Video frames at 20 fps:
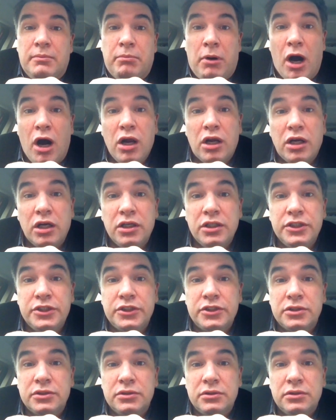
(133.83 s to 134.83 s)

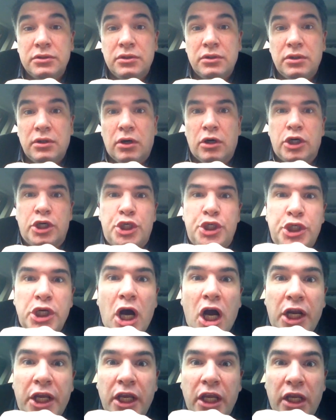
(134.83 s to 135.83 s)
Bonkers or
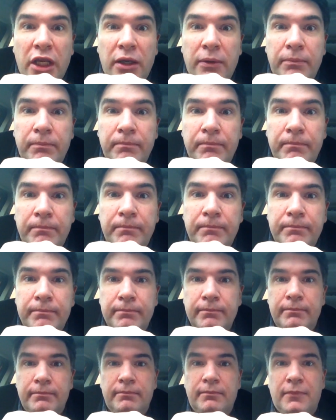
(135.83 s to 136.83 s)
shocking?
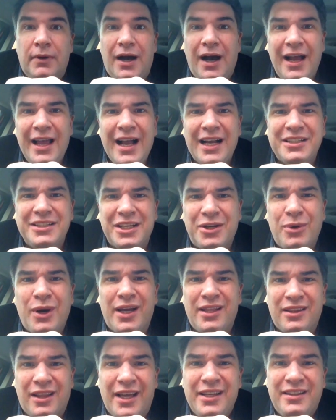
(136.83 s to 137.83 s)
I actually
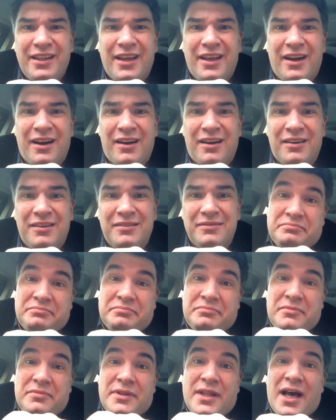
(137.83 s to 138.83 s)
quite like the hair.
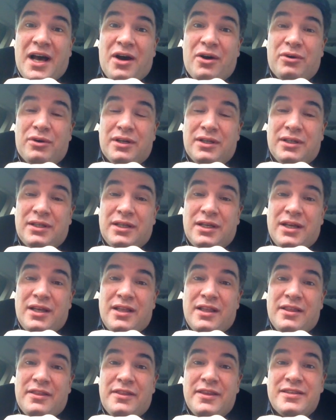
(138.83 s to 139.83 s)
Now,
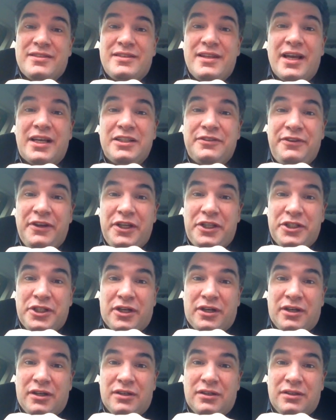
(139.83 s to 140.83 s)
this next
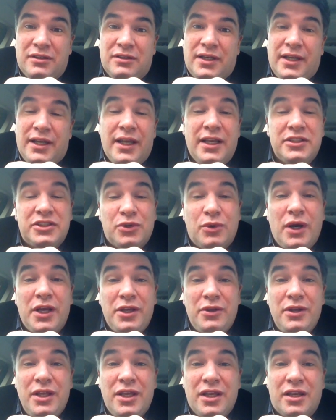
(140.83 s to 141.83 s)
feature is quite
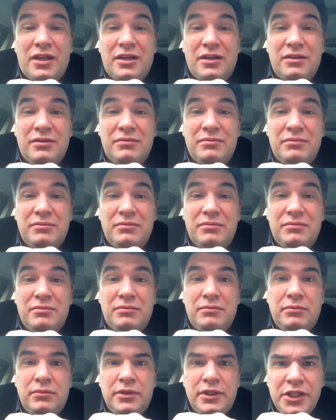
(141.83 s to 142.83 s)
unique.
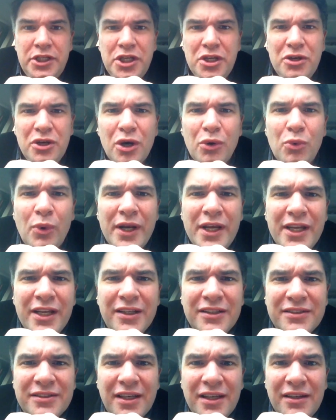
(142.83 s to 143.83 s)
Did you know Wendy
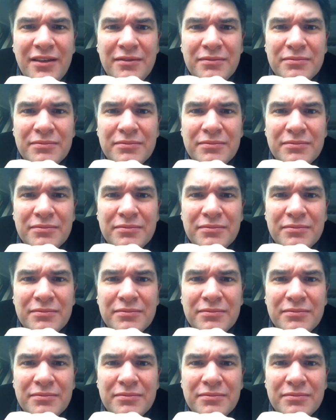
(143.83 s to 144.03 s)
could sing?